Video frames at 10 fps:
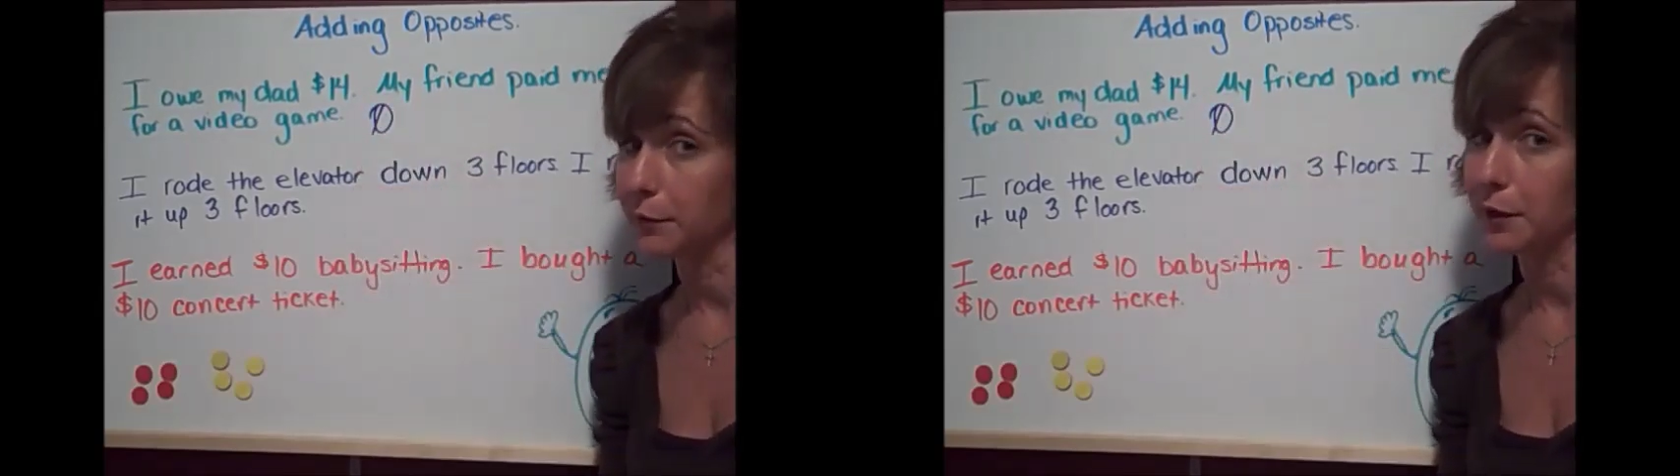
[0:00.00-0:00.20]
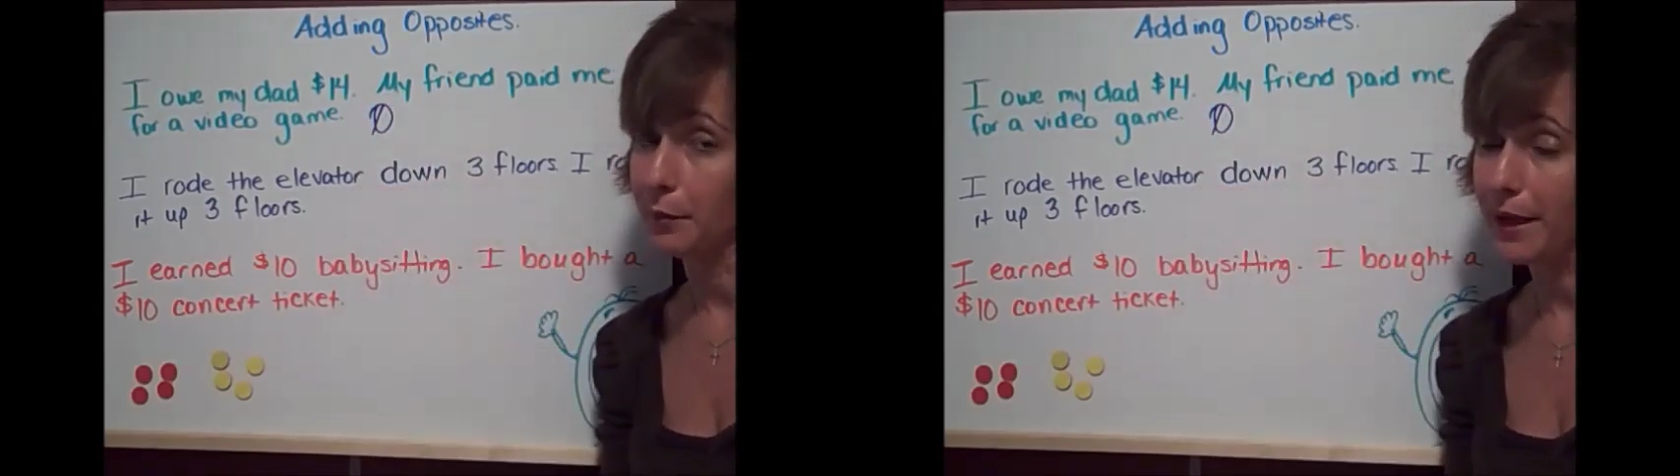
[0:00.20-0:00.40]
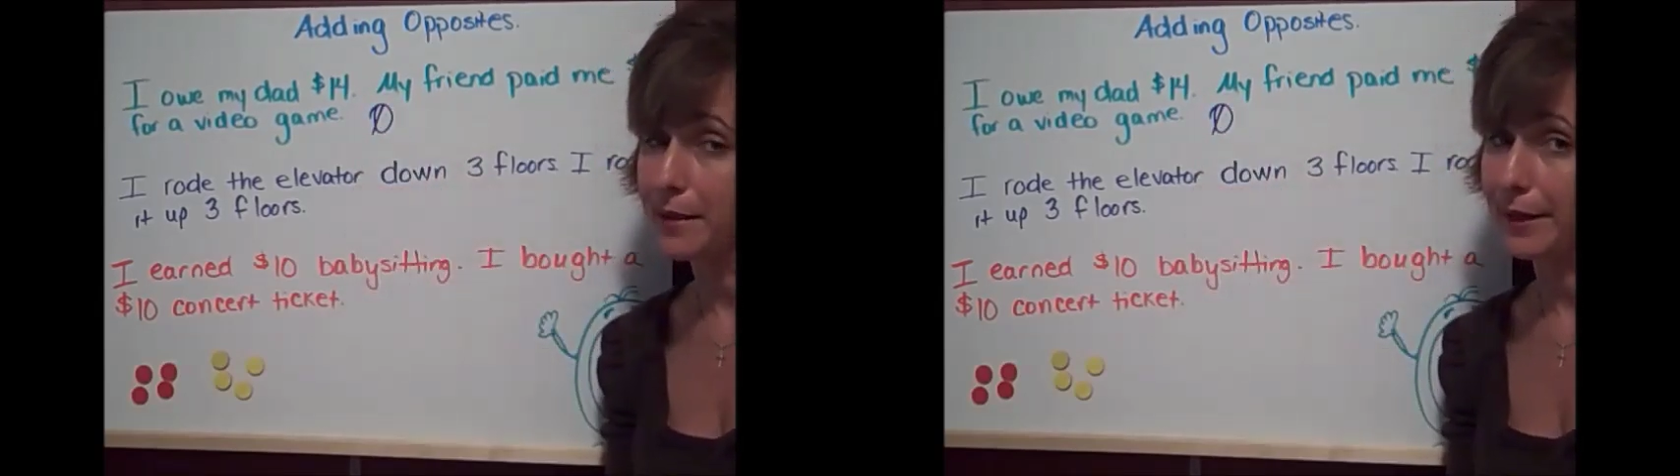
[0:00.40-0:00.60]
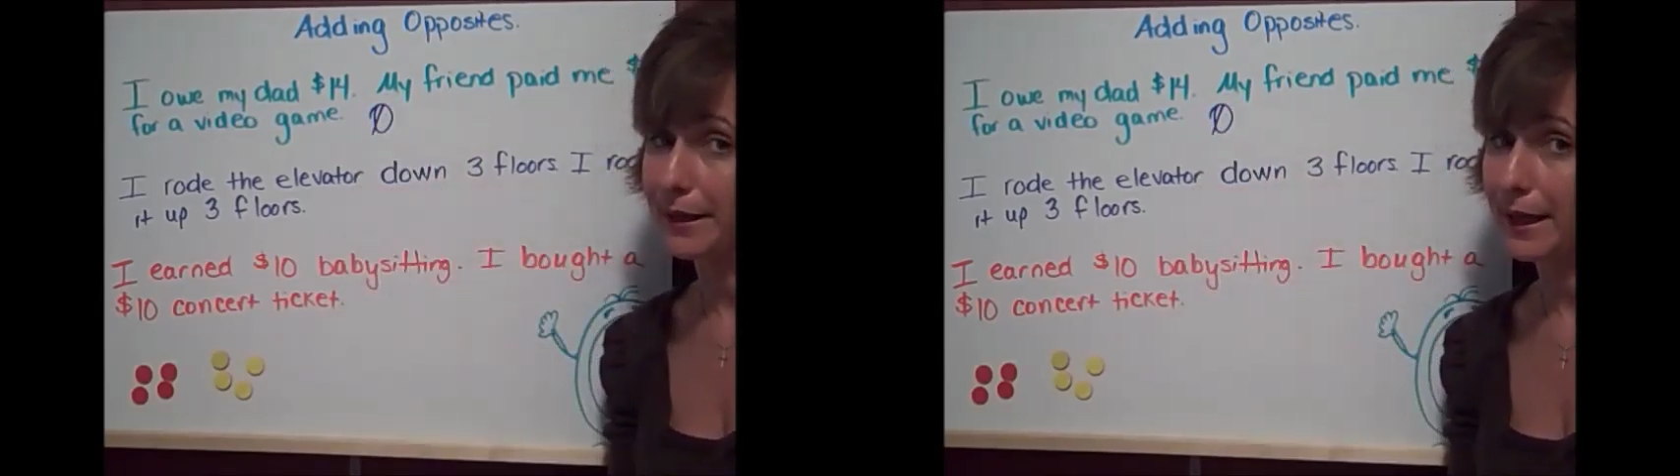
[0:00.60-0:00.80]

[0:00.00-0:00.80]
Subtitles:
I'm going to pay my